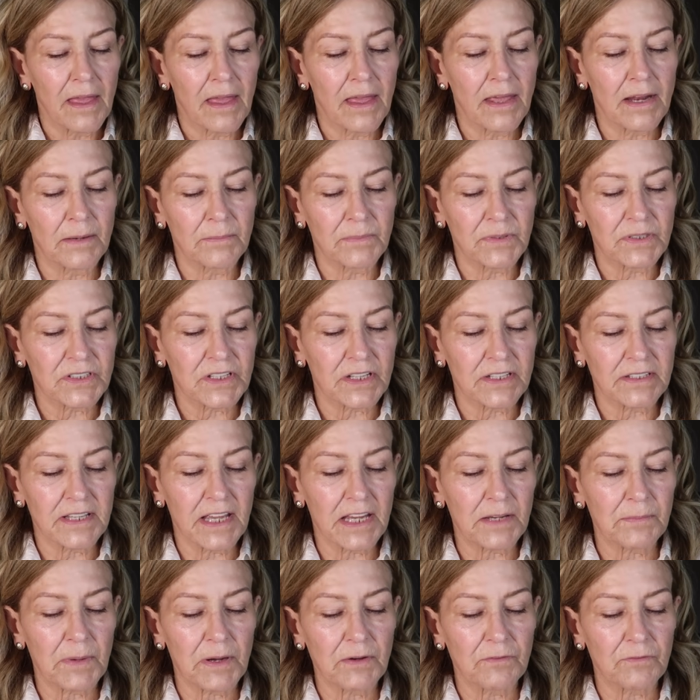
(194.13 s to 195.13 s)
And I'm just going to
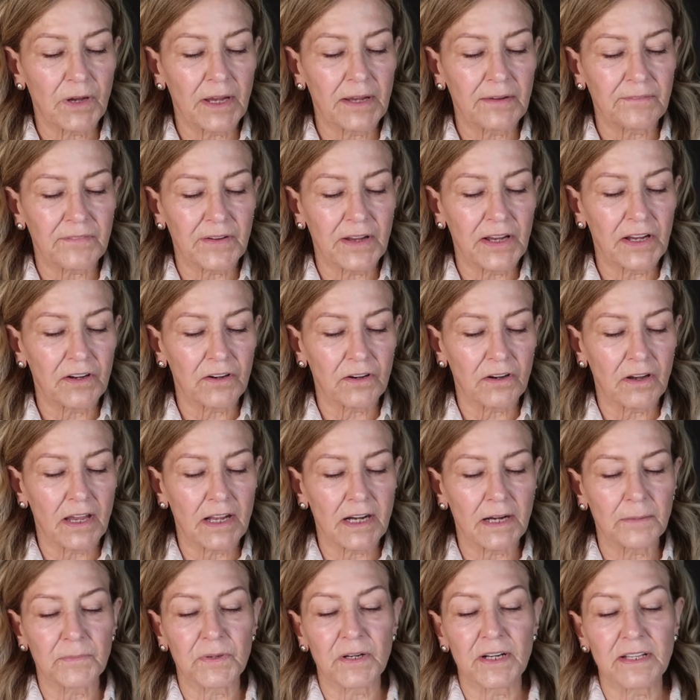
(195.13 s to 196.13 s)
take my ring finger
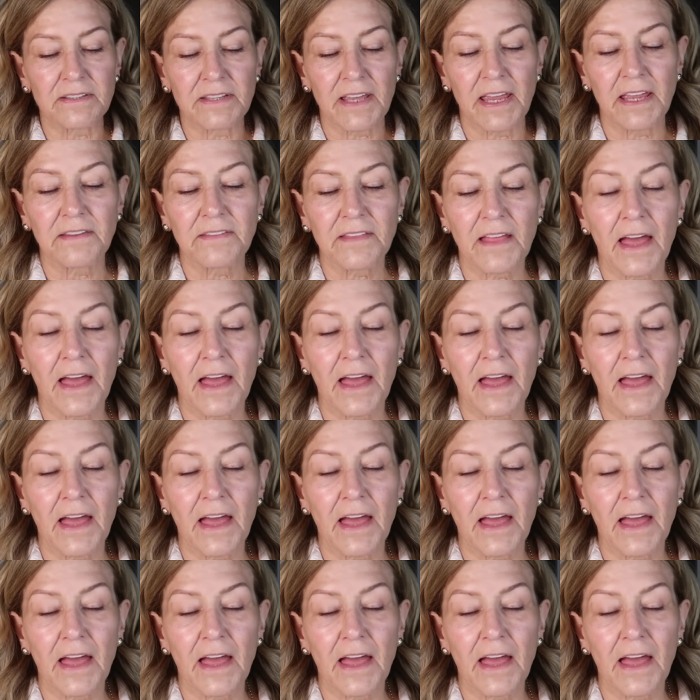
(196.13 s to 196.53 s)
and I'm going to take